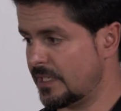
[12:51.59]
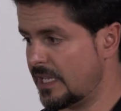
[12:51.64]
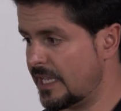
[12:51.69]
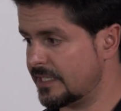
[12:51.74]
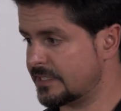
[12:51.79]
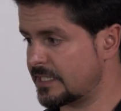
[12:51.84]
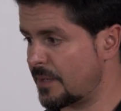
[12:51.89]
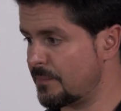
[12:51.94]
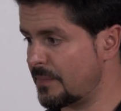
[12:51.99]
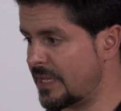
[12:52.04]

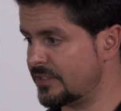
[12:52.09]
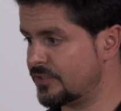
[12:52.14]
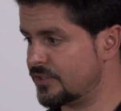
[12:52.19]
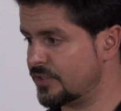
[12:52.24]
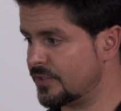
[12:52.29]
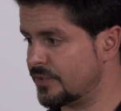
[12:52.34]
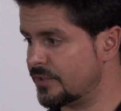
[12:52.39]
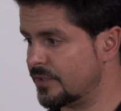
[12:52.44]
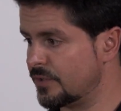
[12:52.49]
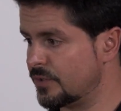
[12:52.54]
As I
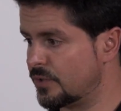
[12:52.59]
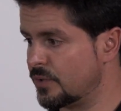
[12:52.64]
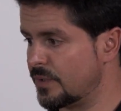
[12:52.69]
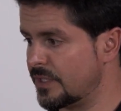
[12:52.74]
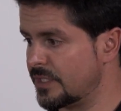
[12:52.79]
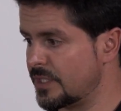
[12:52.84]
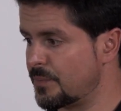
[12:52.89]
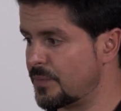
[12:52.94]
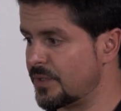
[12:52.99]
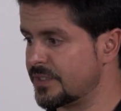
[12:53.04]
mentioned
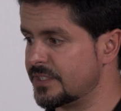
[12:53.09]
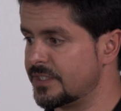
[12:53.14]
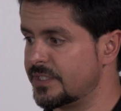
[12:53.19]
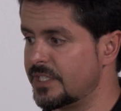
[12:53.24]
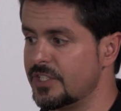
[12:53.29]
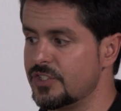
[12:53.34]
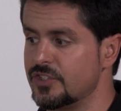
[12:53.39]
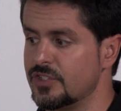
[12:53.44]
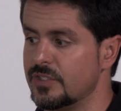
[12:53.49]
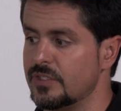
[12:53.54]
during the
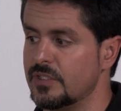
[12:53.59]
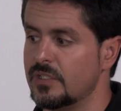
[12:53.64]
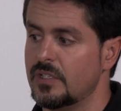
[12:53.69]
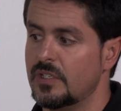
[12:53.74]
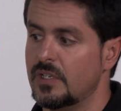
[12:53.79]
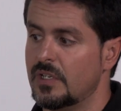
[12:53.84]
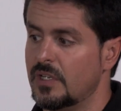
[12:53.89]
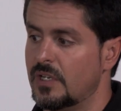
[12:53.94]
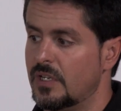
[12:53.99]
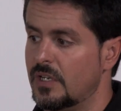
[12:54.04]
presentation,
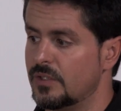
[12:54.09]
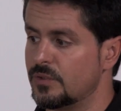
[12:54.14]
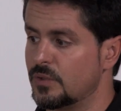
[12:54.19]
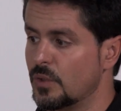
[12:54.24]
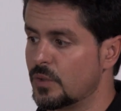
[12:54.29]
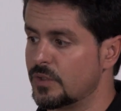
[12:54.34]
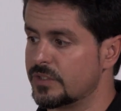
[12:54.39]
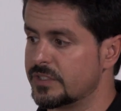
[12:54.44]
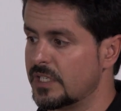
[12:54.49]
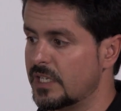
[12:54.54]

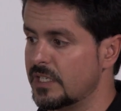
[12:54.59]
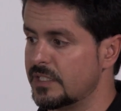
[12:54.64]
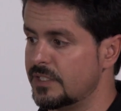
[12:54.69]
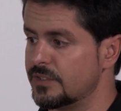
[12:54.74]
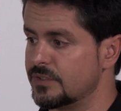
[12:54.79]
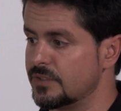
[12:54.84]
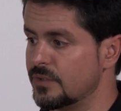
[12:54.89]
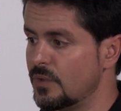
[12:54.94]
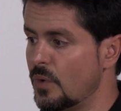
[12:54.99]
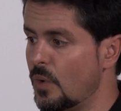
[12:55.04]
DocuSign
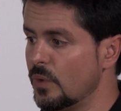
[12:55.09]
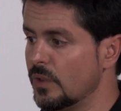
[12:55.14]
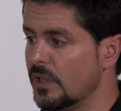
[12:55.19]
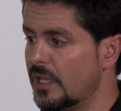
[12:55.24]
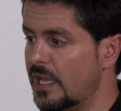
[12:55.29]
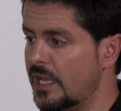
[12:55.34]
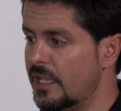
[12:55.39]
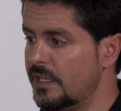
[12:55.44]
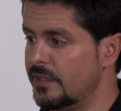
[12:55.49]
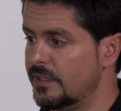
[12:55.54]
is an
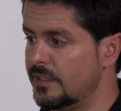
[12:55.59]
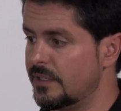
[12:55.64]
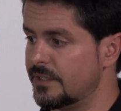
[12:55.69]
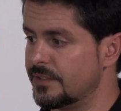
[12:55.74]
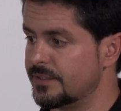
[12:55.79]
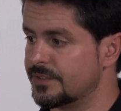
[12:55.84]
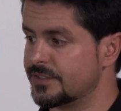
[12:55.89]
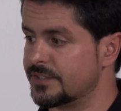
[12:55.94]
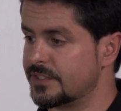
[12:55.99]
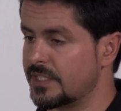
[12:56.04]

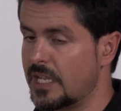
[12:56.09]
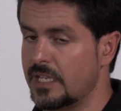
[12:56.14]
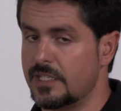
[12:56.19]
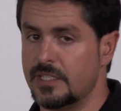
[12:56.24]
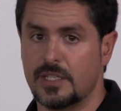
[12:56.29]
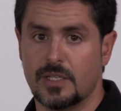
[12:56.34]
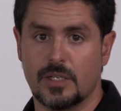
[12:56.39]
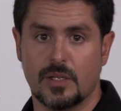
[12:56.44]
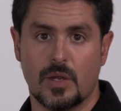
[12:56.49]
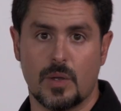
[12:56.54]
online
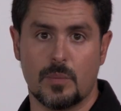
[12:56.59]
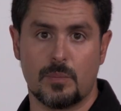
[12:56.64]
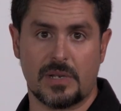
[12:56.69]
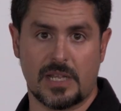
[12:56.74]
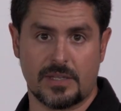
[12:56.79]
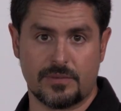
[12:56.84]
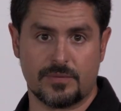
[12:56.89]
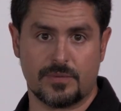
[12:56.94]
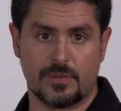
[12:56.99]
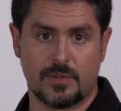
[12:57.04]
signing
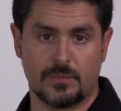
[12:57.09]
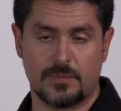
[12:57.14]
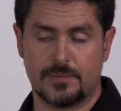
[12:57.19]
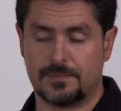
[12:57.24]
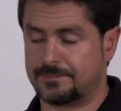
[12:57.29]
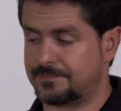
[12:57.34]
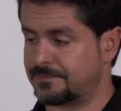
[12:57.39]
platform.